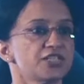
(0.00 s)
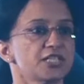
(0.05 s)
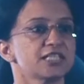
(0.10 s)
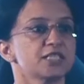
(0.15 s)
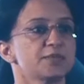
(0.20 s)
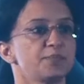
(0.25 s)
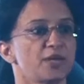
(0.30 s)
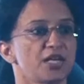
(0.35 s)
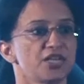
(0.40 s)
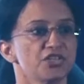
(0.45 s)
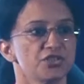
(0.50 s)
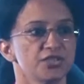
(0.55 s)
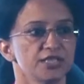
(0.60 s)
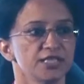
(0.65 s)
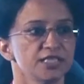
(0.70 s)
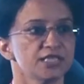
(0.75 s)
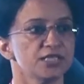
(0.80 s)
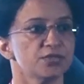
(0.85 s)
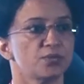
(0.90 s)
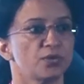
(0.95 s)

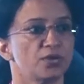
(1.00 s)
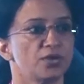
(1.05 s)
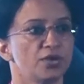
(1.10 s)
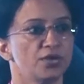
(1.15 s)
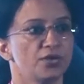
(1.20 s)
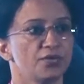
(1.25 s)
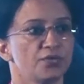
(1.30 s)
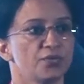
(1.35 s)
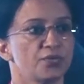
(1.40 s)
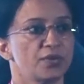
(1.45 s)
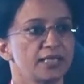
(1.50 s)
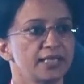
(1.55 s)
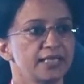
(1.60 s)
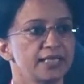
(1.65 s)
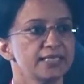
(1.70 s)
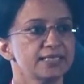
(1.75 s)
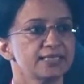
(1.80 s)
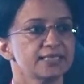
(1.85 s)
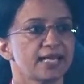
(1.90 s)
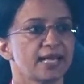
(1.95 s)
expressions were
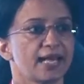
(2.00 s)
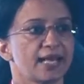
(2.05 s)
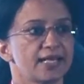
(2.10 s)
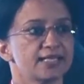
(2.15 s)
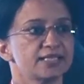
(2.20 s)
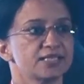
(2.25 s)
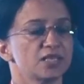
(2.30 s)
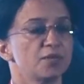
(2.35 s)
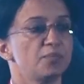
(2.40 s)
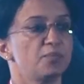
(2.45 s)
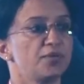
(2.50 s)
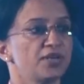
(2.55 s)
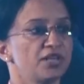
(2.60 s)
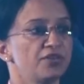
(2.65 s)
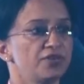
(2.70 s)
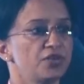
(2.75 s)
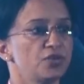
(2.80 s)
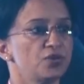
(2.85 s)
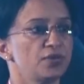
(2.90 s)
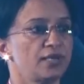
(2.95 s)
released as a
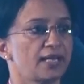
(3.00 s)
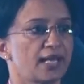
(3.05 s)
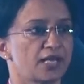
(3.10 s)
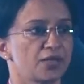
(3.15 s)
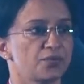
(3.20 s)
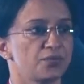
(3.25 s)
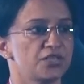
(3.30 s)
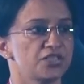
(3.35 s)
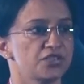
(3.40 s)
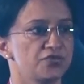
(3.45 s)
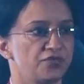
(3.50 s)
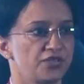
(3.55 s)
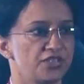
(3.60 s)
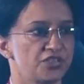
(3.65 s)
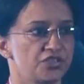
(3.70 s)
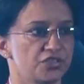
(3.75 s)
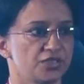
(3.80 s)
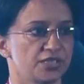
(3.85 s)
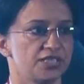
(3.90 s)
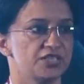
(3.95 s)
preview language
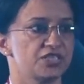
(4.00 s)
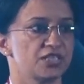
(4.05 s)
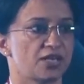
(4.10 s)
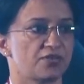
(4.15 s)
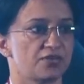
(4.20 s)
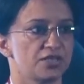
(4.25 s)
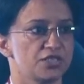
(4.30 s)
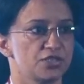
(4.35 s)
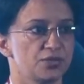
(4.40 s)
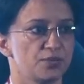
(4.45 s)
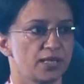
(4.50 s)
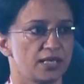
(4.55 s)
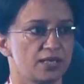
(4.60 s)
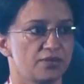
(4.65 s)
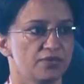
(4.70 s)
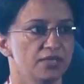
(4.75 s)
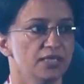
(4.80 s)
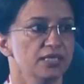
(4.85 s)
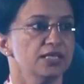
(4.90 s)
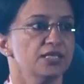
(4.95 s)
feature in Java
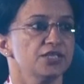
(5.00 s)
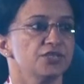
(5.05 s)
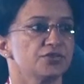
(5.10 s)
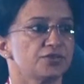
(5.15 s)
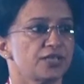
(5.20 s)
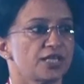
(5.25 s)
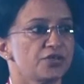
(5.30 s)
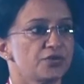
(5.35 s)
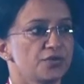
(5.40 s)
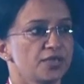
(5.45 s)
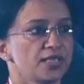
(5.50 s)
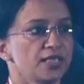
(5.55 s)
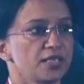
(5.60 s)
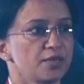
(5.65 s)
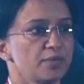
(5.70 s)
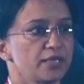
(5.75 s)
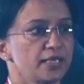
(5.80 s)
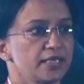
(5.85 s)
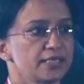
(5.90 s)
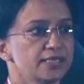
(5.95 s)
12. So that
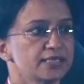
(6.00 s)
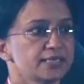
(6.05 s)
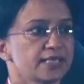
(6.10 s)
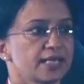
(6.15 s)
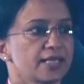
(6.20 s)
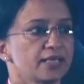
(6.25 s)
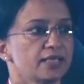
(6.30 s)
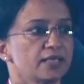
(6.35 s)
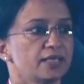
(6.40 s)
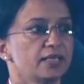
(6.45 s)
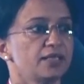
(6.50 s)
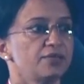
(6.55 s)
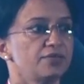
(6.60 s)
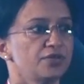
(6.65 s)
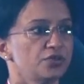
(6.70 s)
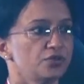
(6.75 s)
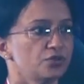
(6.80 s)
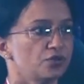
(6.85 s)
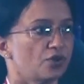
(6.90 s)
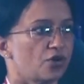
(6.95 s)
really means that
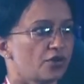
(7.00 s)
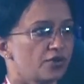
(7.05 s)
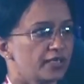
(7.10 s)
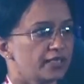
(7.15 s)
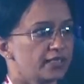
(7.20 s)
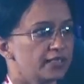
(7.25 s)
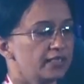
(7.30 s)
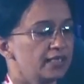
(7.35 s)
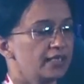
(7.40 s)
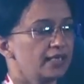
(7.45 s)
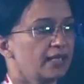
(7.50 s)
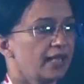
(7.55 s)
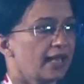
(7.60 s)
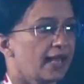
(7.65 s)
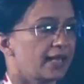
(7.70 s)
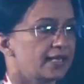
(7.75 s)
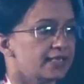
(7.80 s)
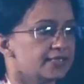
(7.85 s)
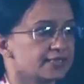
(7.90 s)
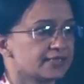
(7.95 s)
even though Oracle
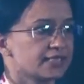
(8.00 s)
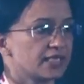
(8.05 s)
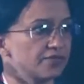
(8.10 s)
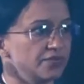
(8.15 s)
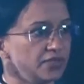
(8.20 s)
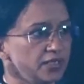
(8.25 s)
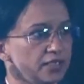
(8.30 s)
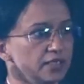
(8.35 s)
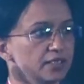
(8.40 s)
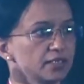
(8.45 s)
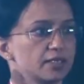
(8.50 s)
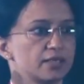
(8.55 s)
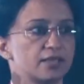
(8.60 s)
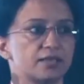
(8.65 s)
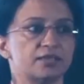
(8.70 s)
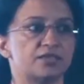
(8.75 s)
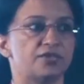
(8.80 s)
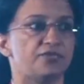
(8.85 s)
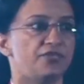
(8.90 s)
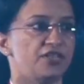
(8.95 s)
has given
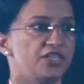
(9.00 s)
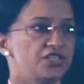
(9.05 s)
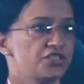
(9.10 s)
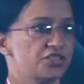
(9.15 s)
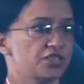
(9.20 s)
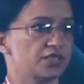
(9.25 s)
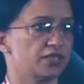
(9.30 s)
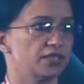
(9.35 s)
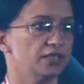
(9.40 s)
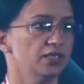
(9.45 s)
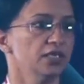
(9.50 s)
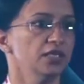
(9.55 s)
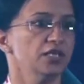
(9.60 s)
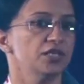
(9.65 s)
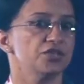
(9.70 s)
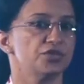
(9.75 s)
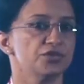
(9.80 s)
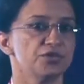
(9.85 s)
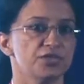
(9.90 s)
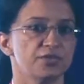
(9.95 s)
the feature
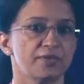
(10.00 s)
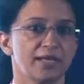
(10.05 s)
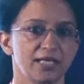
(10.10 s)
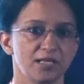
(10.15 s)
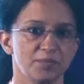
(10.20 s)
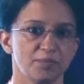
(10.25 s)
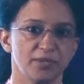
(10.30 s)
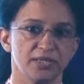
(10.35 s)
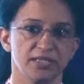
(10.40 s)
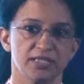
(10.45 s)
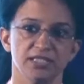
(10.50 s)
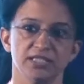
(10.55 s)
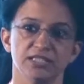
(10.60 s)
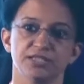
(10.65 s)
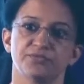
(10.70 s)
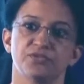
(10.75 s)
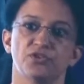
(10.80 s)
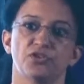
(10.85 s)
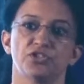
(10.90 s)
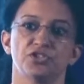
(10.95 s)
to
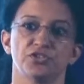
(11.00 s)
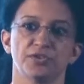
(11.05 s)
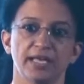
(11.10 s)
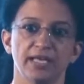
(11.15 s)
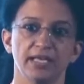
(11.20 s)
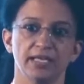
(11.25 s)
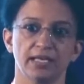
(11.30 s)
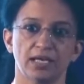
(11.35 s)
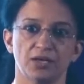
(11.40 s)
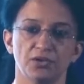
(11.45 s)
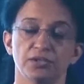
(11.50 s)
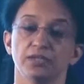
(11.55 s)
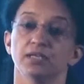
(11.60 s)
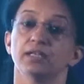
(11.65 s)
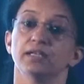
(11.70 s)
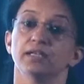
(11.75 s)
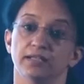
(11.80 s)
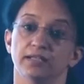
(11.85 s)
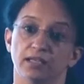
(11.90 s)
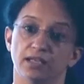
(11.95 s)
developers for trying out,
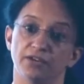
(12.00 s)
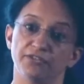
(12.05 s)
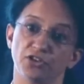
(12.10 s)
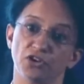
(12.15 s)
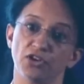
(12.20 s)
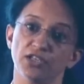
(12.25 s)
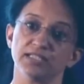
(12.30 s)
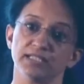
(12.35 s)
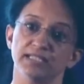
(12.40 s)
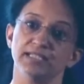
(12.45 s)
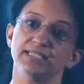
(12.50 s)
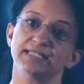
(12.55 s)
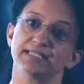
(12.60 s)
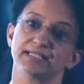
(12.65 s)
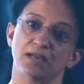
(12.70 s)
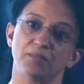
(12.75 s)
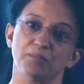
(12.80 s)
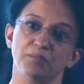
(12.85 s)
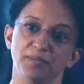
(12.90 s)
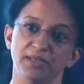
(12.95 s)
of course it's
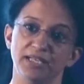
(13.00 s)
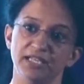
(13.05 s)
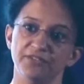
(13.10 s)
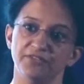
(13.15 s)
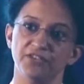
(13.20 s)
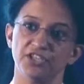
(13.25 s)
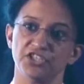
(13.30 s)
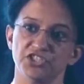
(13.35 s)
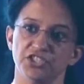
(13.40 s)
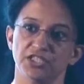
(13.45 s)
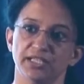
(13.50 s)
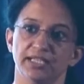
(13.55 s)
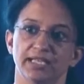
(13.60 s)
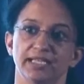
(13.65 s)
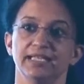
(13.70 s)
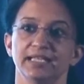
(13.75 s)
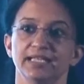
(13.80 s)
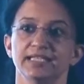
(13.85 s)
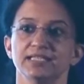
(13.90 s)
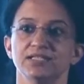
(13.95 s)
complete feature,
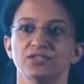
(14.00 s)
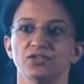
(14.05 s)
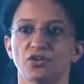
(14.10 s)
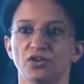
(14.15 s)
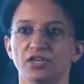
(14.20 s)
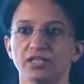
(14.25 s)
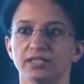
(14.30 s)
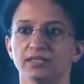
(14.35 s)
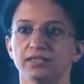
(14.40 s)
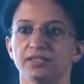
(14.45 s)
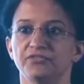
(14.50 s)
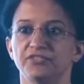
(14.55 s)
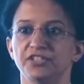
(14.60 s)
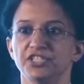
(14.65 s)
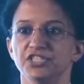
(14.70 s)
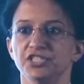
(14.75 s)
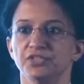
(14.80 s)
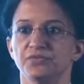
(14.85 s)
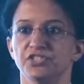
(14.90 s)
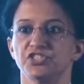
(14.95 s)
it is not a
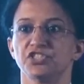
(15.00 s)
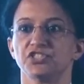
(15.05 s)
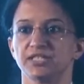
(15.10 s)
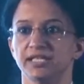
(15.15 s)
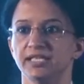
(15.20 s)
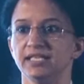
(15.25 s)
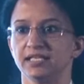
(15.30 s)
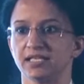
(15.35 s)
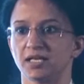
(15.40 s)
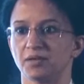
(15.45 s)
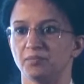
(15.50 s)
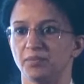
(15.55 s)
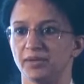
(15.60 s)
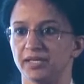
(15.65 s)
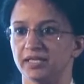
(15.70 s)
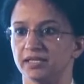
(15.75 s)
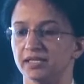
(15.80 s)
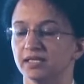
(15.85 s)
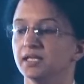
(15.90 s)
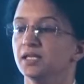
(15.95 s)
feature which is
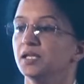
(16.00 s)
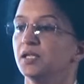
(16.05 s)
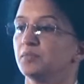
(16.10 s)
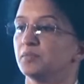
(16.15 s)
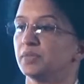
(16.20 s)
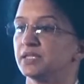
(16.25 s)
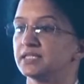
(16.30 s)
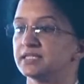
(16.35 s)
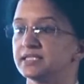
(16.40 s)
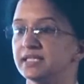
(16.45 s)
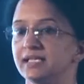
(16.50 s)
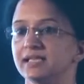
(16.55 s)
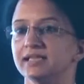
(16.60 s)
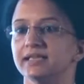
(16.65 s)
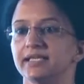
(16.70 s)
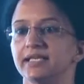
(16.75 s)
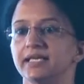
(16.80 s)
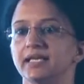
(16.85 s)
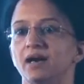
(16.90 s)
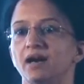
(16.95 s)
incomplete, but still
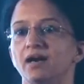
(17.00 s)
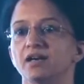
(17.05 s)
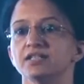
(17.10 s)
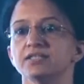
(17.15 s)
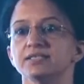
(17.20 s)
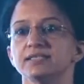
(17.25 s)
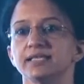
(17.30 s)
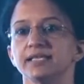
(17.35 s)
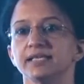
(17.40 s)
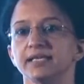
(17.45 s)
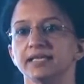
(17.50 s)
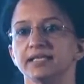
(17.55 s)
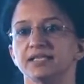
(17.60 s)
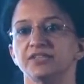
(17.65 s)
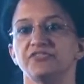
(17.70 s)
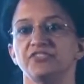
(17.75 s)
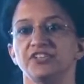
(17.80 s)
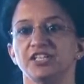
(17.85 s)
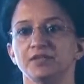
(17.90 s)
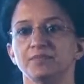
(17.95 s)
they are seeking the
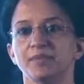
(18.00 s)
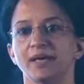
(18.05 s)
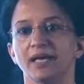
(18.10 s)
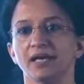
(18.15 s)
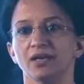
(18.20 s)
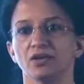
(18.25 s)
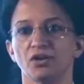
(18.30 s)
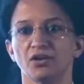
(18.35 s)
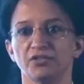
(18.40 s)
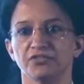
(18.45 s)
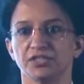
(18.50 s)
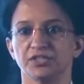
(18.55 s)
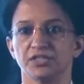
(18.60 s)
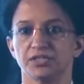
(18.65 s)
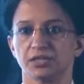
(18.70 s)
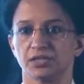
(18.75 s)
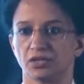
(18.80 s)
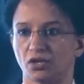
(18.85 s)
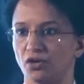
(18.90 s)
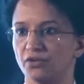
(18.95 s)
feedback of
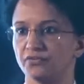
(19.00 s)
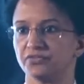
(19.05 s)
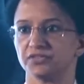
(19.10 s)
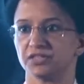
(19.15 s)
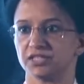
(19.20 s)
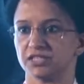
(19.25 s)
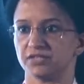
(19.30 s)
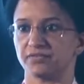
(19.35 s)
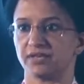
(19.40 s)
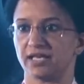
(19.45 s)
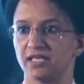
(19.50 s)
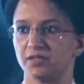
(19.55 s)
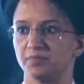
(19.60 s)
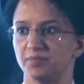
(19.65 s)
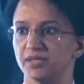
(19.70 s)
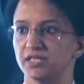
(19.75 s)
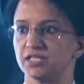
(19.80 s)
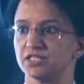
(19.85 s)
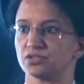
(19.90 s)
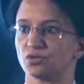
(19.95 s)
the
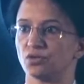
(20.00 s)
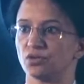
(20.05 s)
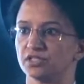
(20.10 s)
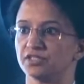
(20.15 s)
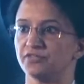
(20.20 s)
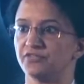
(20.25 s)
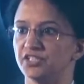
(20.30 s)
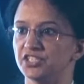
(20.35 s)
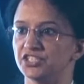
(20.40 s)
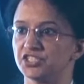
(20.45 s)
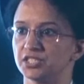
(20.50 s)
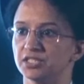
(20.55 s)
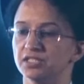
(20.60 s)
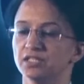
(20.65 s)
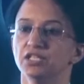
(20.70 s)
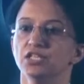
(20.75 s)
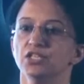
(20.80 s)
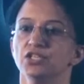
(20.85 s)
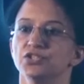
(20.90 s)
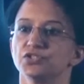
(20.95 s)
developers on the feature.
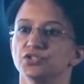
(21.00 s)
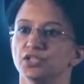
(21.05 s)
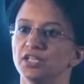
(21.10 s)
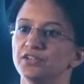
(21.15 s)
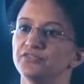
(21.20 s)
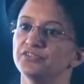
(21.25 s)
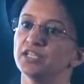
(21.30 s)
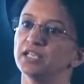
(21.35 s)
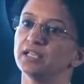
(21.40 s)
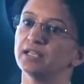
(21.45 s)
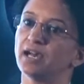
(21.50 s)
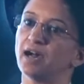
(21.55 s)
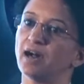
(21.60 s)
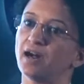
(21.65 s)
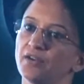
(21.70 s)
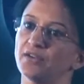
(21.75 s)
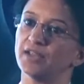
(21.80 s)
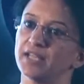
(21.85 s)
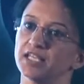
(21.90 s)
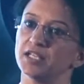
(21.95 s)
So if there
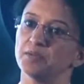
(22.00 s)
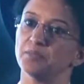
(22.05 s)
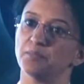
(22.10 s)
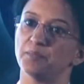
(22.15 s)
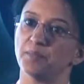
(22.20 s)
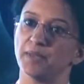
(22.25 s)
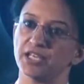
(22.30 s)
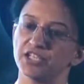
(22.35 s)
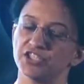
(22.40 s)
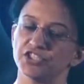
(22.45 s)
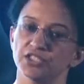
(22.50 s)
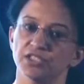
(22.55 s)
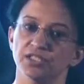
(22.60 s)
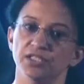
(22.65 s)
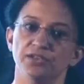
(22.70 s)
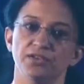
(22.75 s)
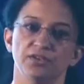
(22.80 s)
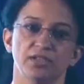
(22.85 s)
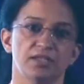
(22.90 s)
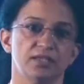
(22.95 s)
are any
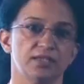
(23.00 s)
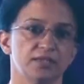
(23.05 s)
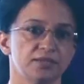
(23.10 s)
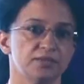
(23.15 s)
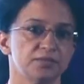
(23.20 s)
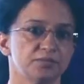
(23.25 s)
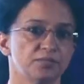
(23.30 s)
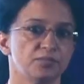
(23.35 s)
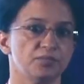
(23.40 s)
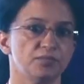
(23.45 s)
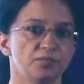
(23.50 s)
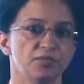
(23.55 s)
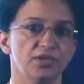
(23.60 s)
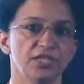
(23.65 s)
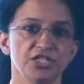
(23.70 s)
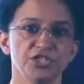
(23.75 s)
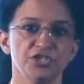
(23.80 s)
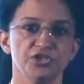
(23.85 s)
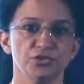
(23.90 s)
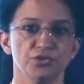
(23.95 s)
major
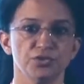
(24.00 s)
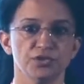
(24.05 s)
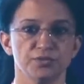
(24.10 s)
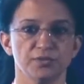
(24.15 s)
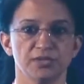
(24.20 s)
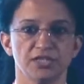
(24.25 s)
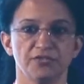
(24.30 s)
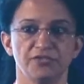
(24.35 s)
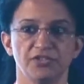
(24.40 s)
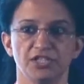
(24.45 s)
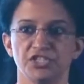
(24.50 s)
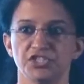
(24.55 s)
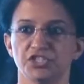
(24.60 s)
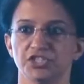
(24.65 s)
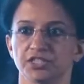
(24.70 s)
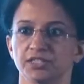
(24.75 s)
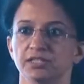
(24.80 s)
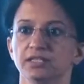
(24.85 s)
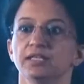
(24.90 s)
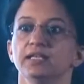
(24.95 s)
issues with the
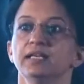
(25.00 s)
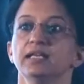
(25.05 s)
feature,